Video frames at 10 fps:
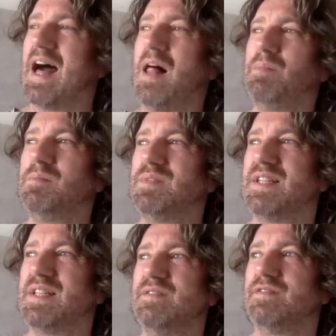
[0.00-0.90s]
But the
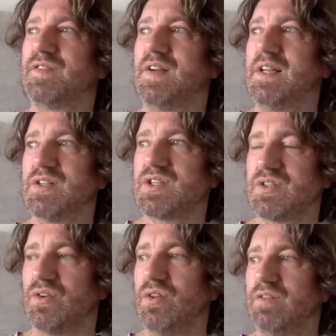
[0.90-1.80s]
album didn't
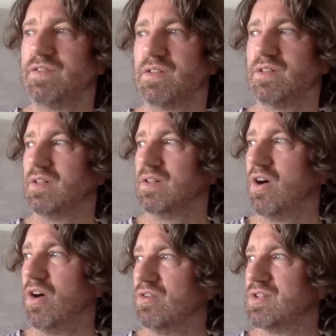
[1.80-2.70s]
feel as
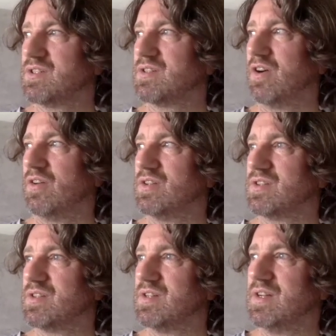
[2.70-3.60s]
soulful or
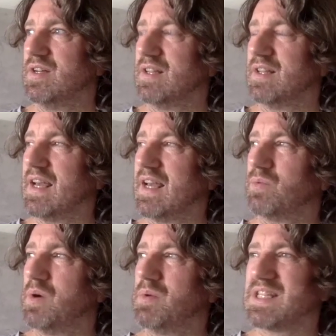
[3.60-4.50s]
as
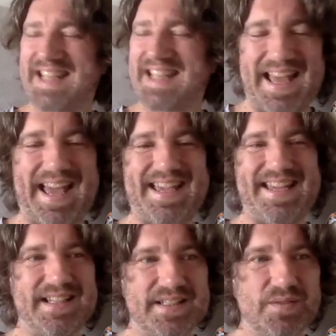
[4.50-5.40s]
like we were
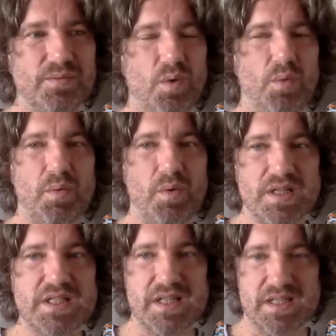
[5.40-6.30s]
saying what we
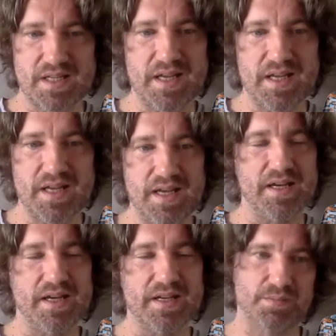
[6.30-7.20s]
wanted to
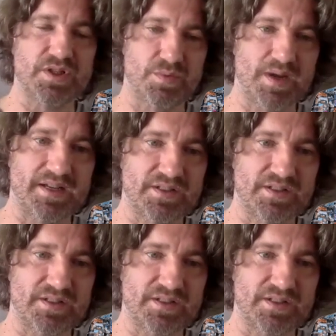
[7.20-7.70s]
say as much as